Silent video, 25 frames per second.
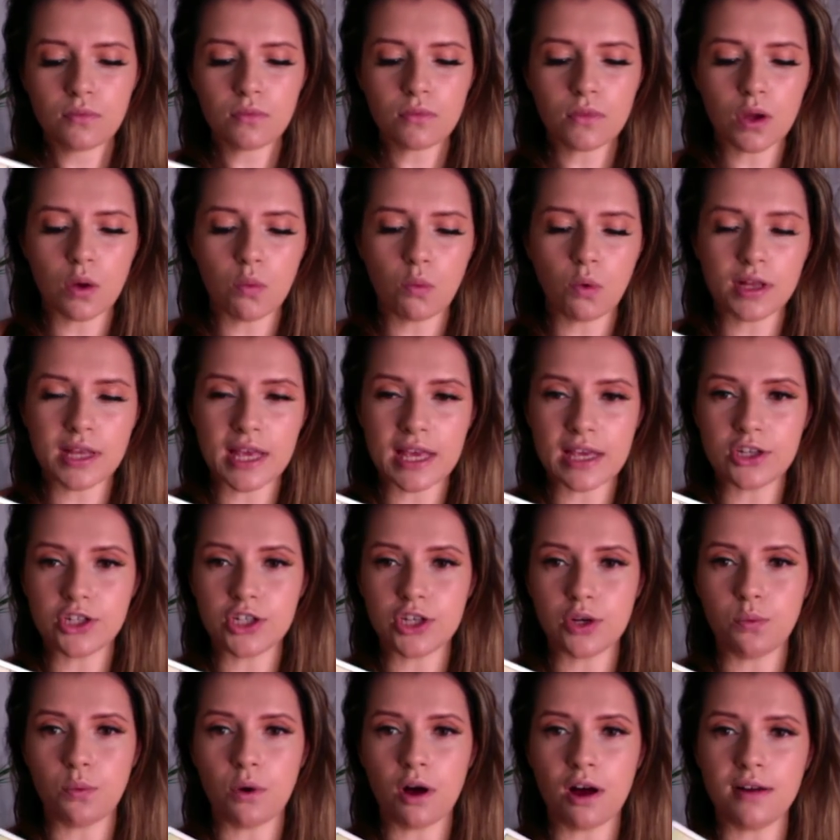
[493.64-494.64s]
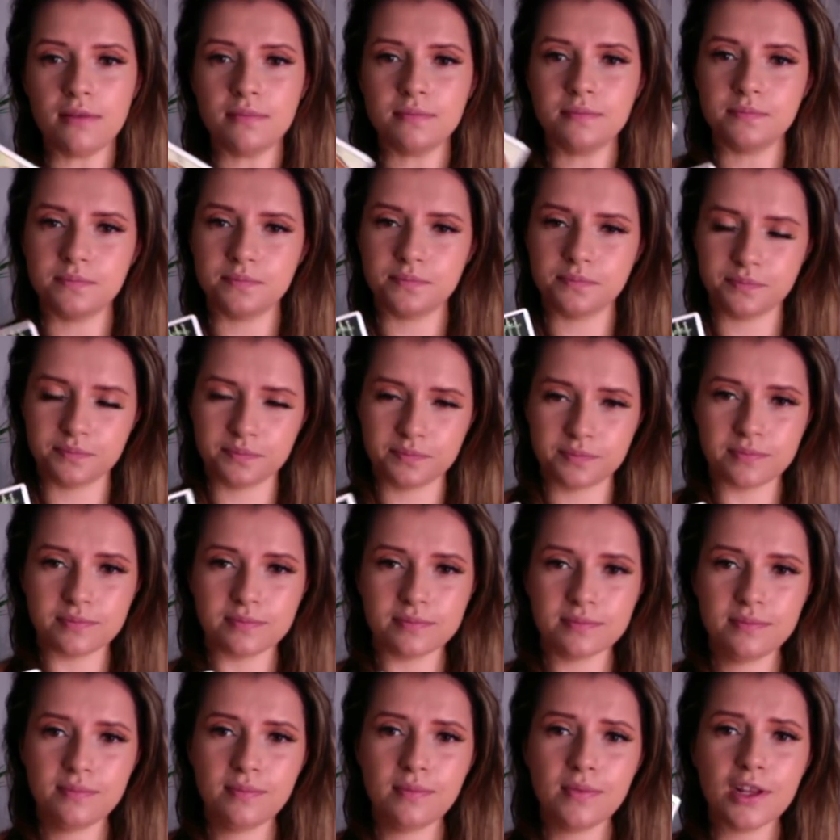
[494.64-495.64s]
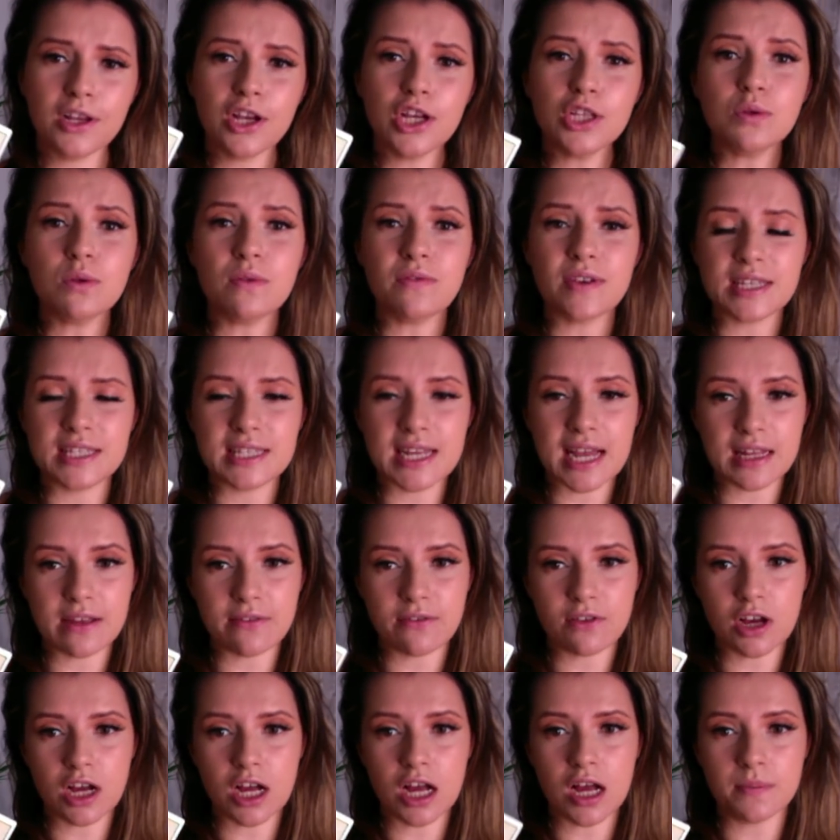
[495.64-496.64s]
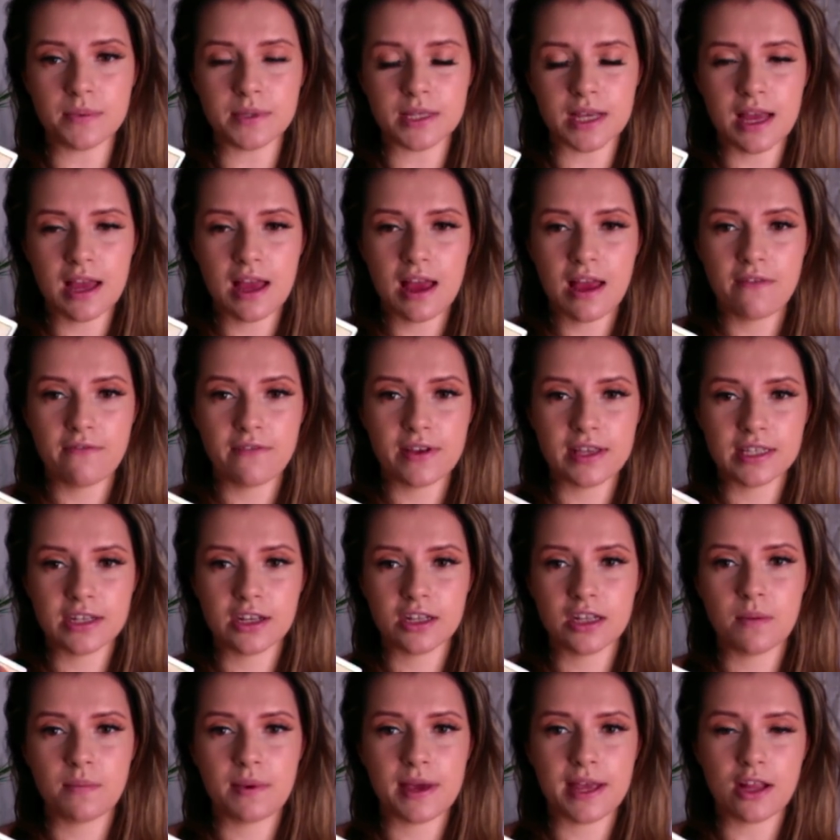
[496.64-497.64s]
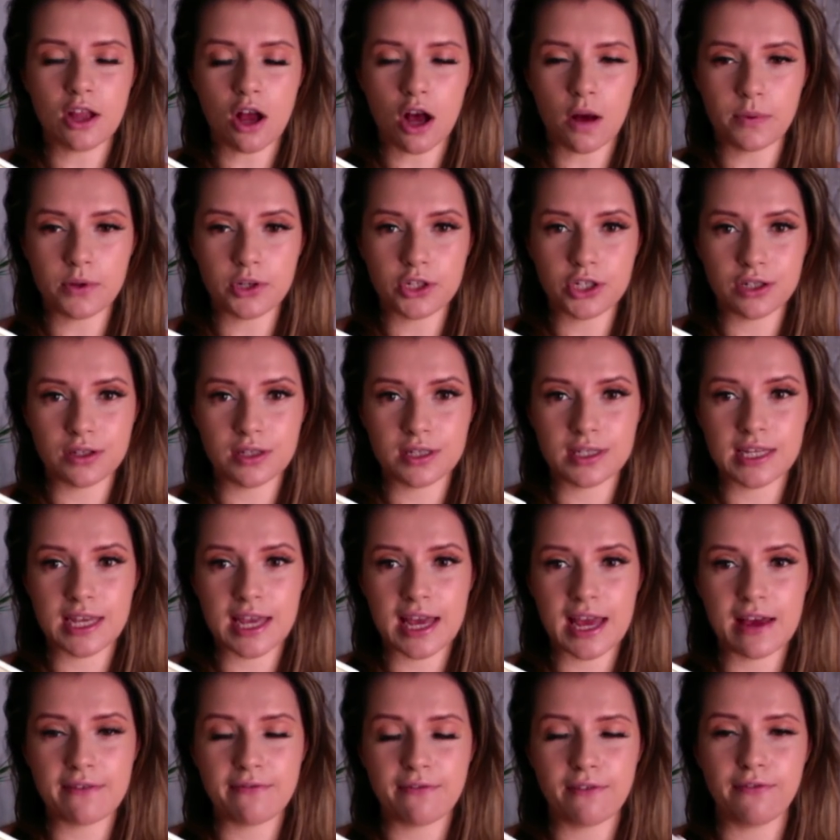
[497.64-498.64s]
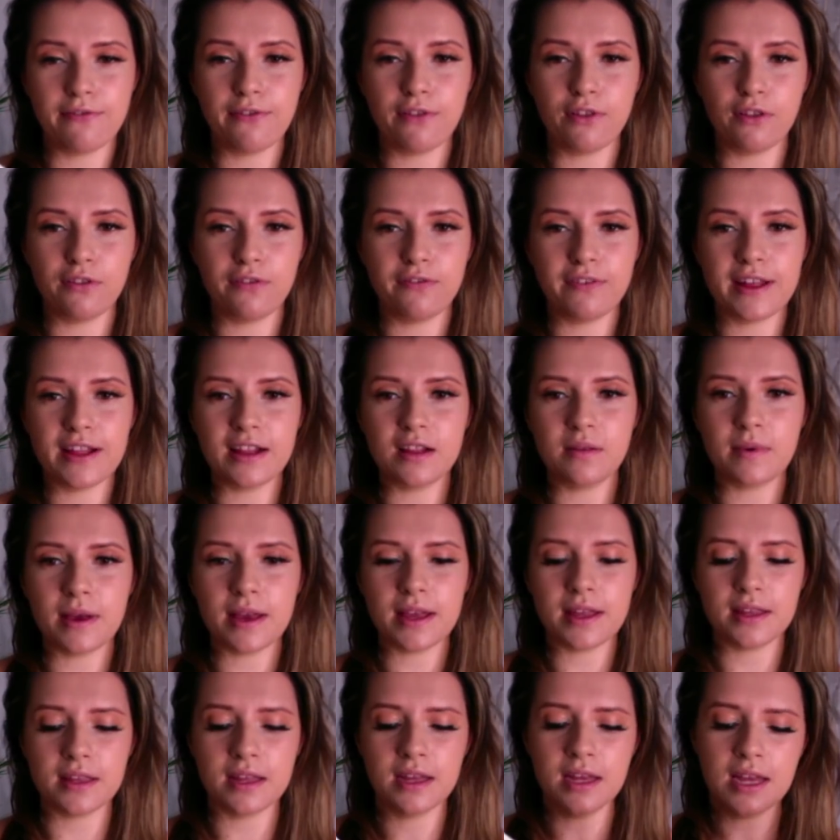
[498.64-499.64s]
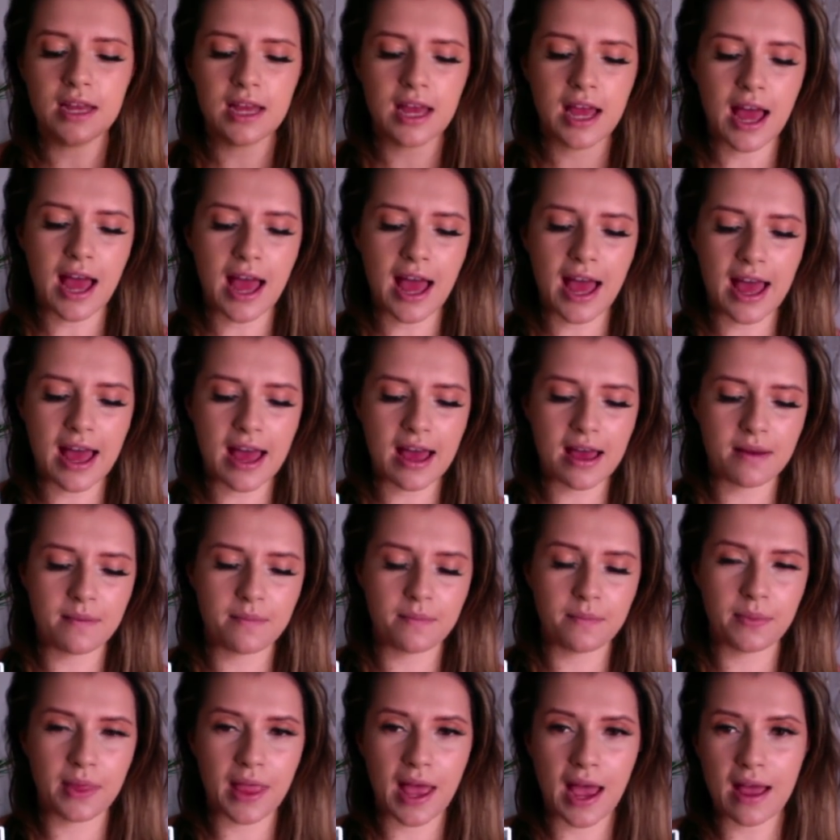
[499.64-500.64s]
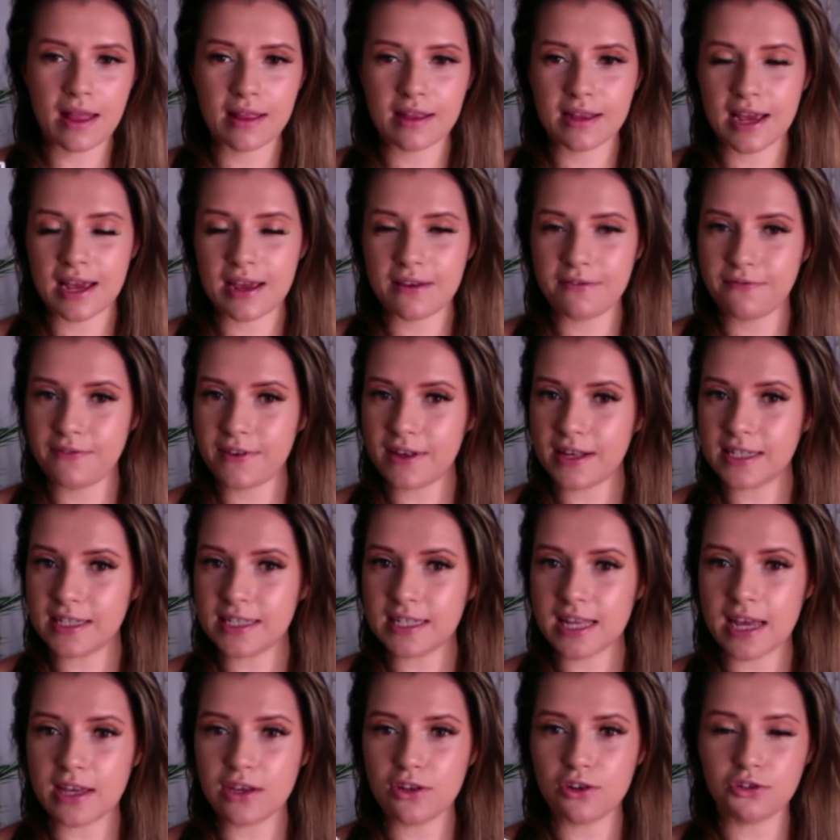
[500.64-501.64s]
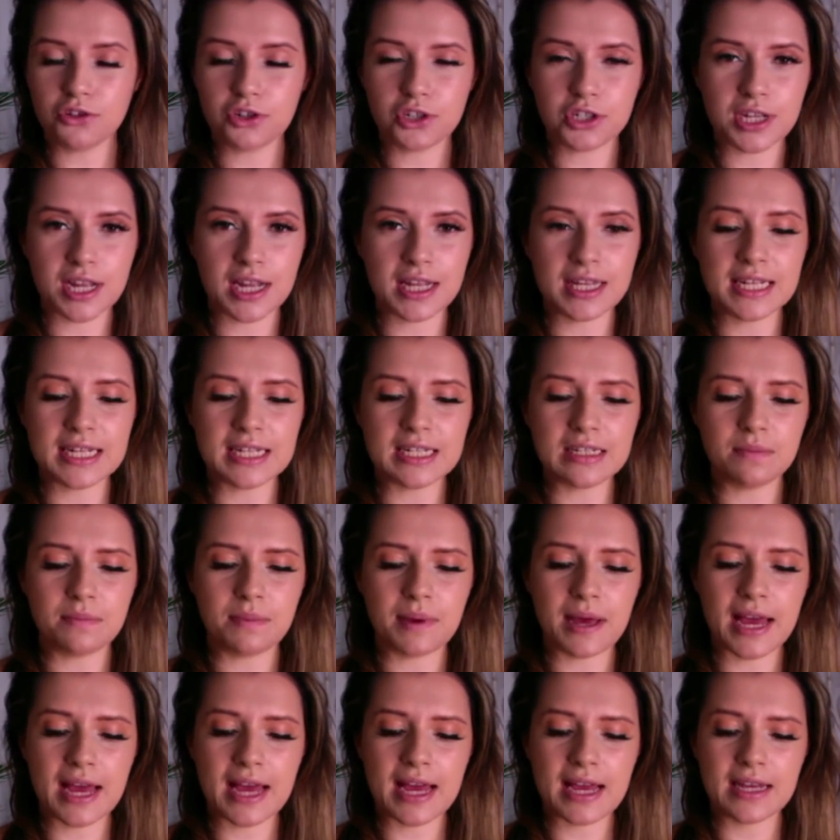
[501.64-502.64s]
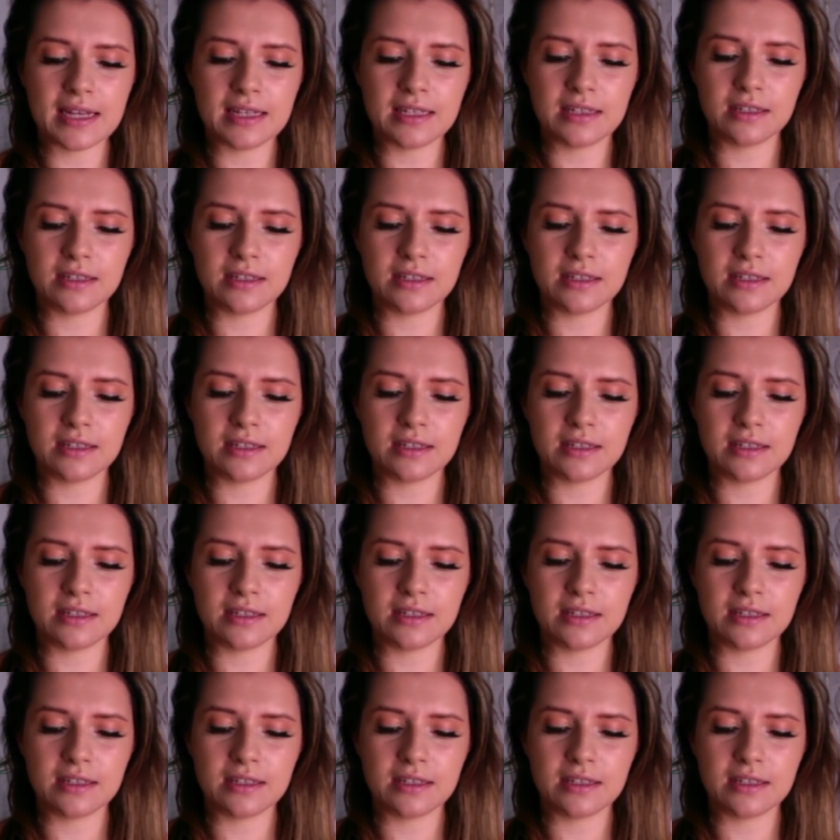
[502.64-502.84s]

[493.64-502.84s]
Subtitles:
what it is you want. Because with this Ten of Cups, there's going to be an opportunity here for fulfillment, and it feels like you're just a little bit